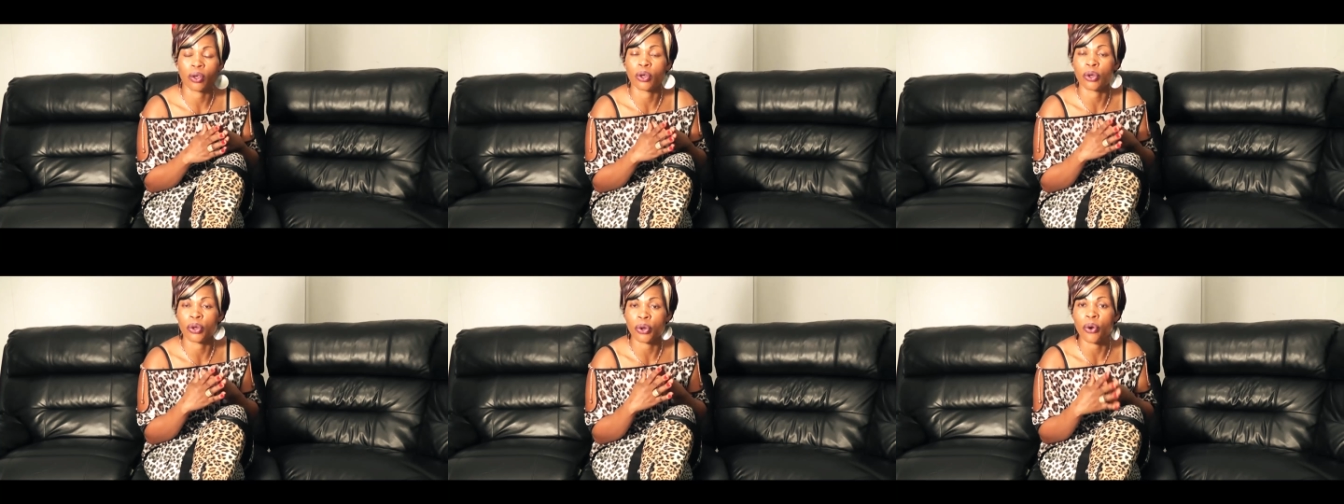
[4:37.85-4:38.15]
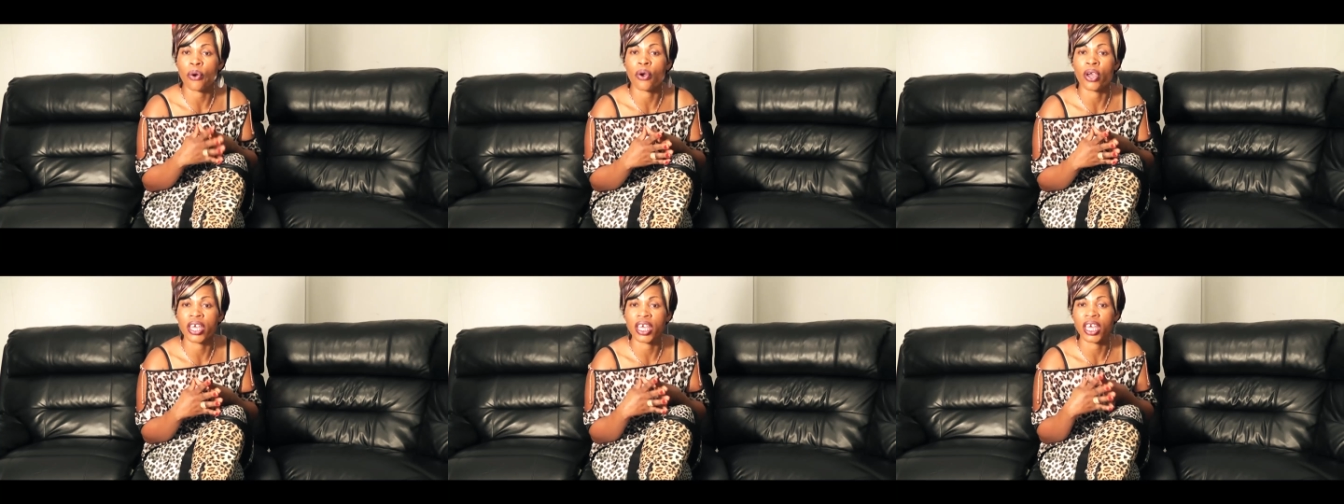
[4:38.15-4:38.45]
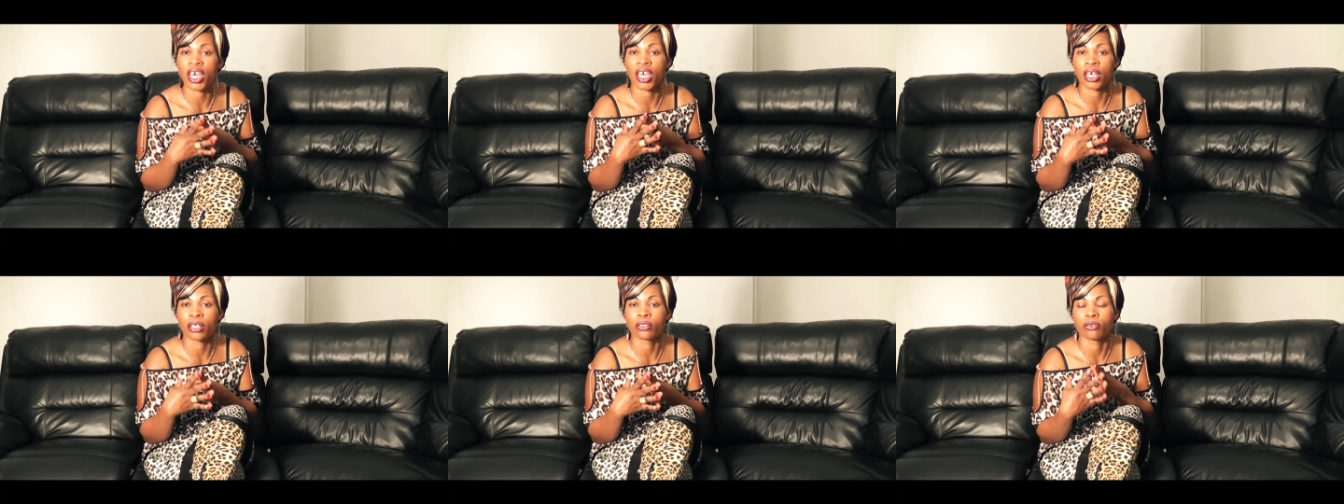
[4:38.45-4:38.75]

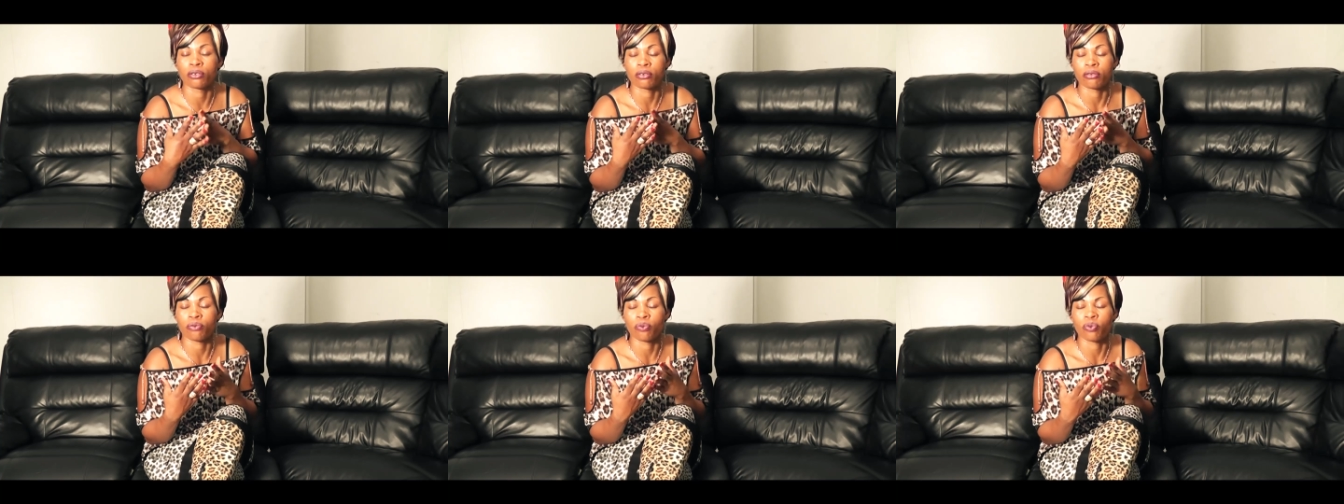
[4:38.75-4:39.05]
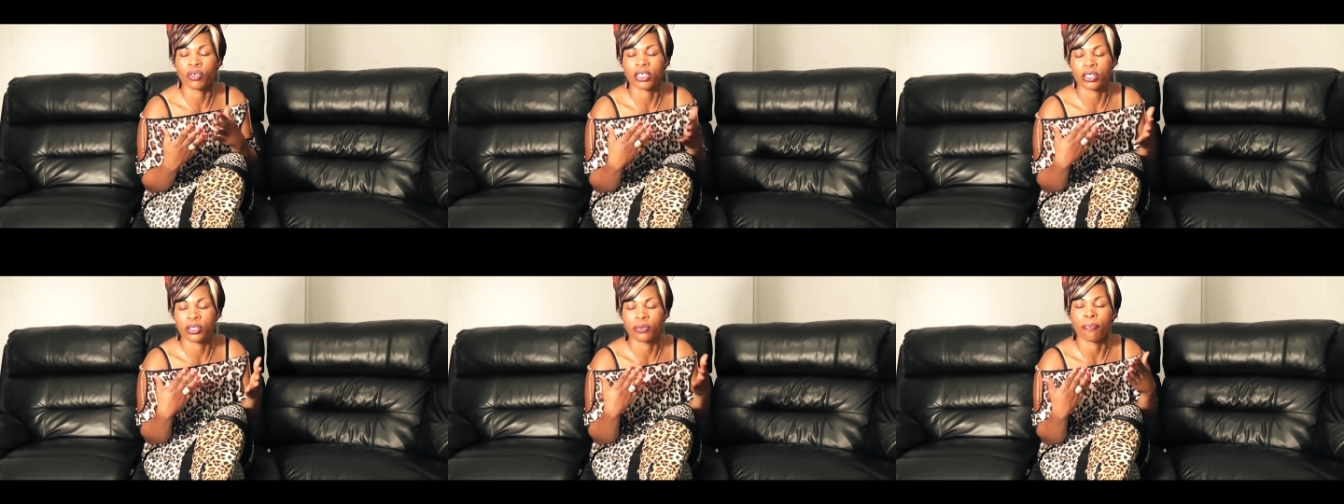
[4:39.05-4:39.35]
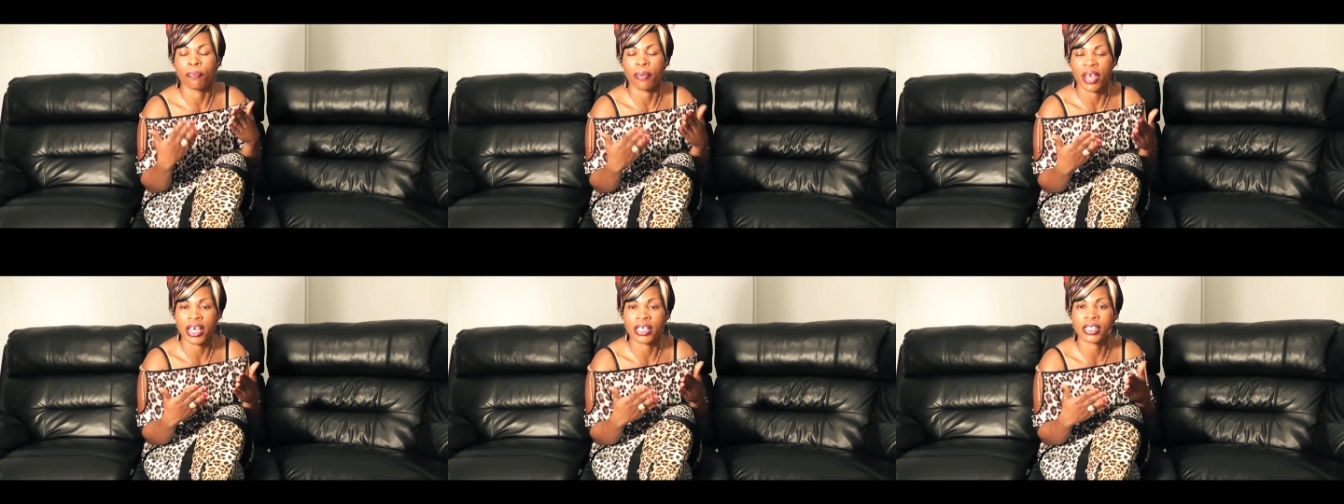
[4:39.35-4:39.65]
which
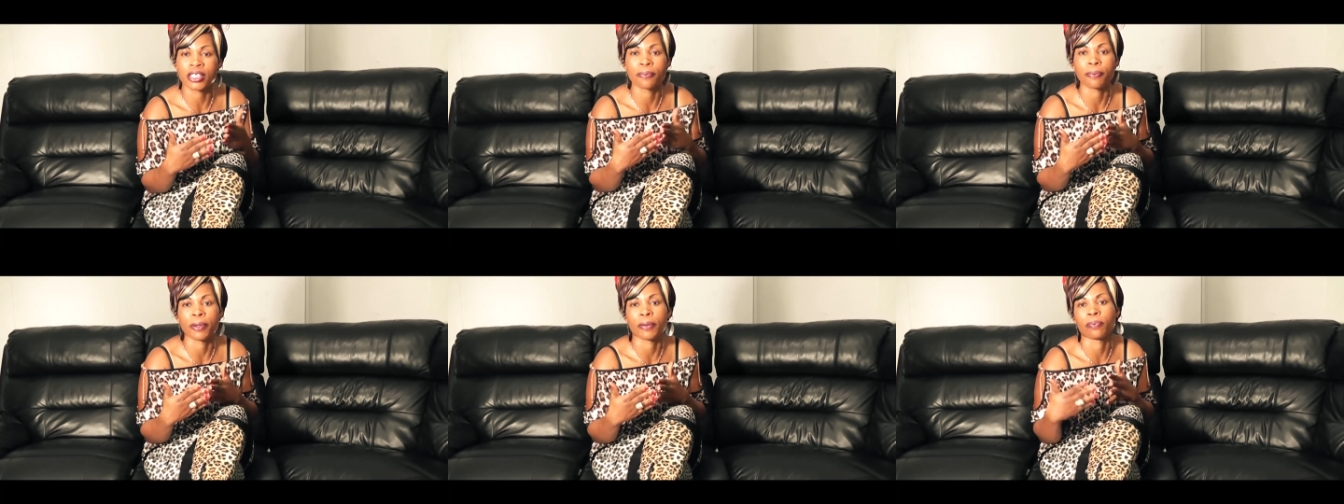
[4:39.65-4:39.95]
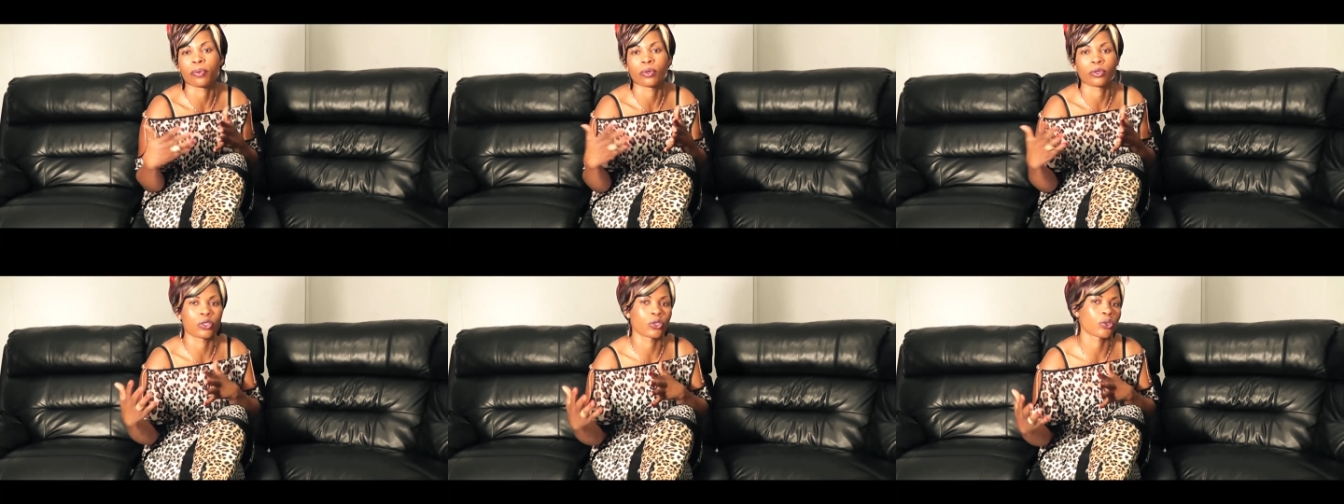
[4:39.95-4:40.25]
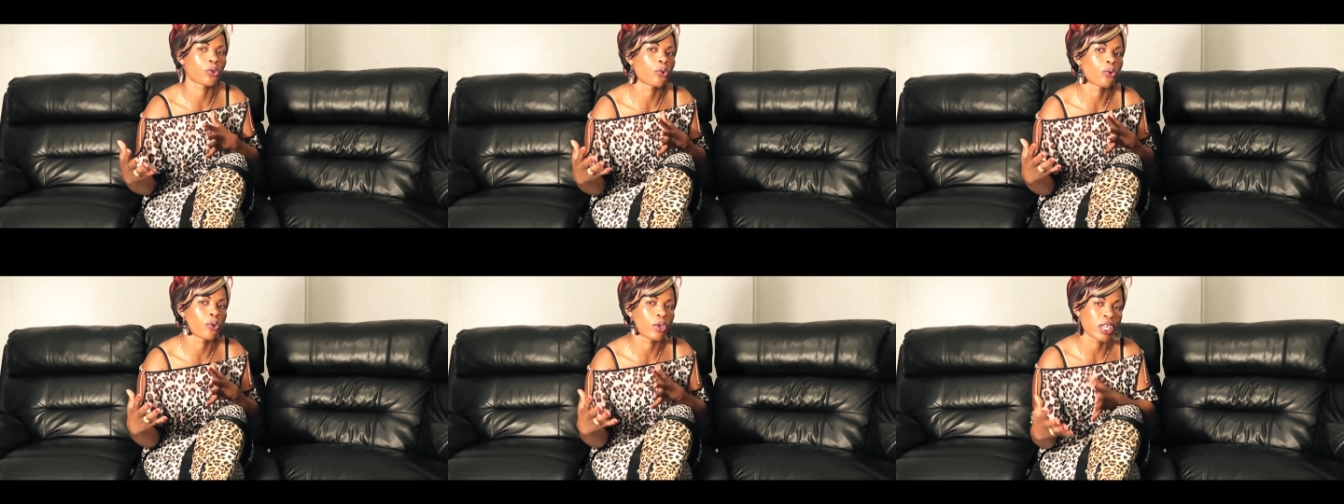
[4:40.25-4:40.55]
makes people to
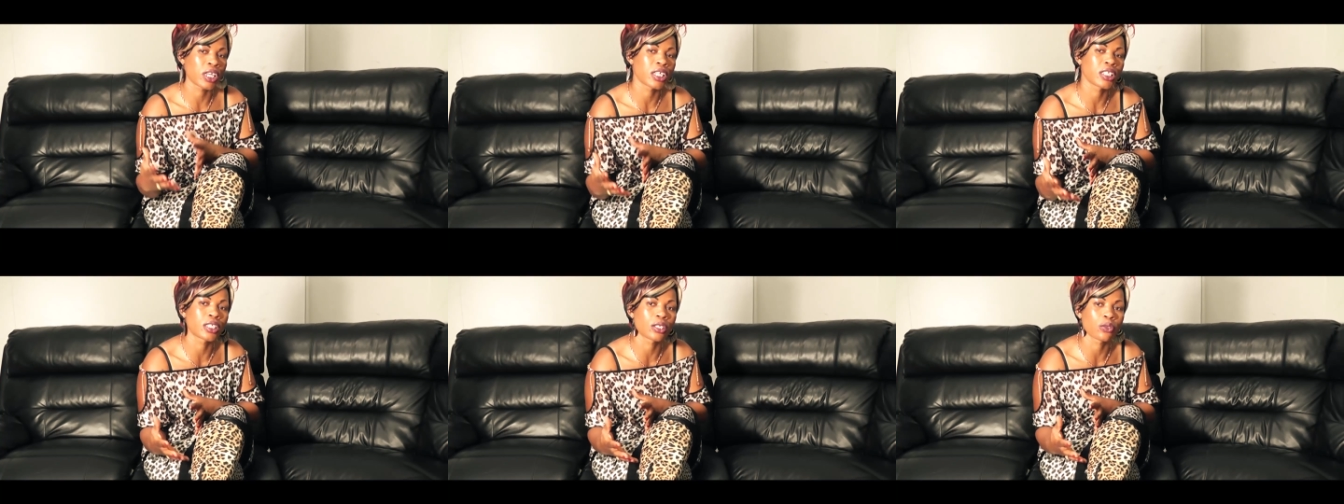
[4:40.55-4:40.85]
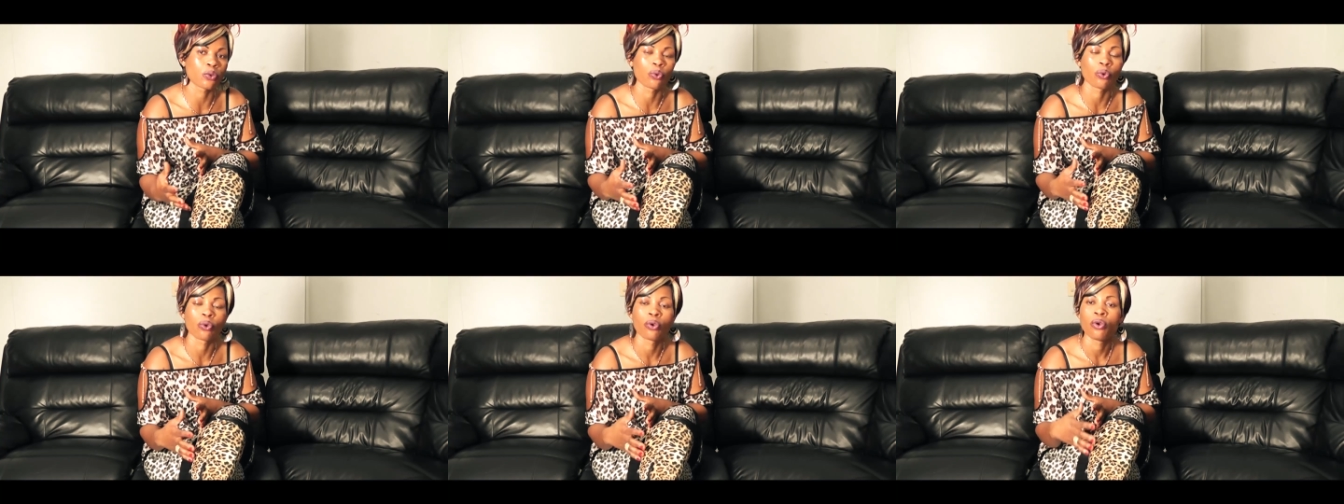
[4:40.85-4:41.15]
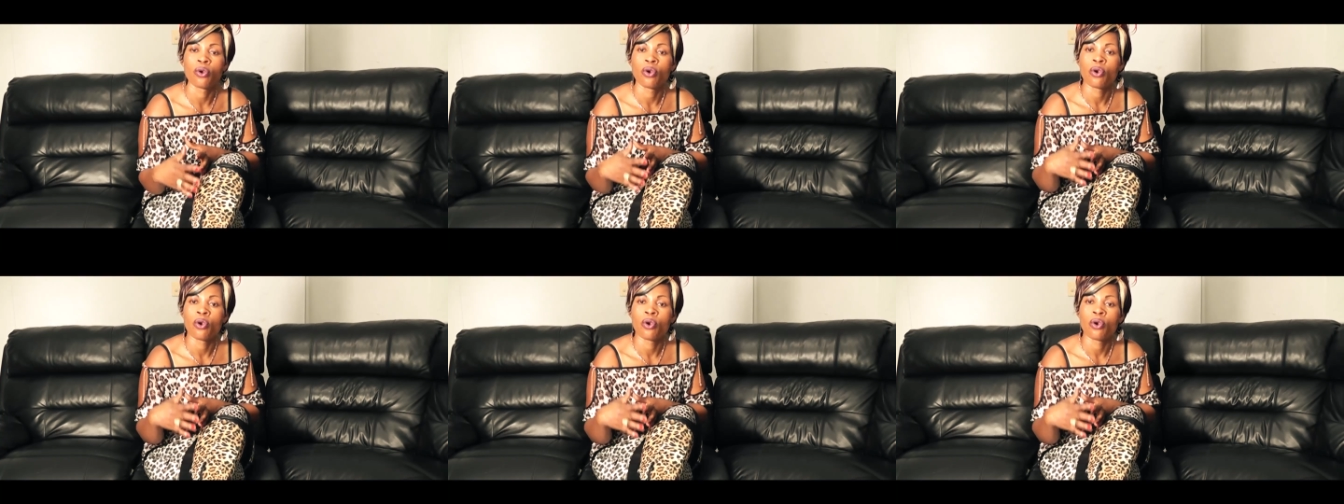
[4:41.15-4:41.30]
go into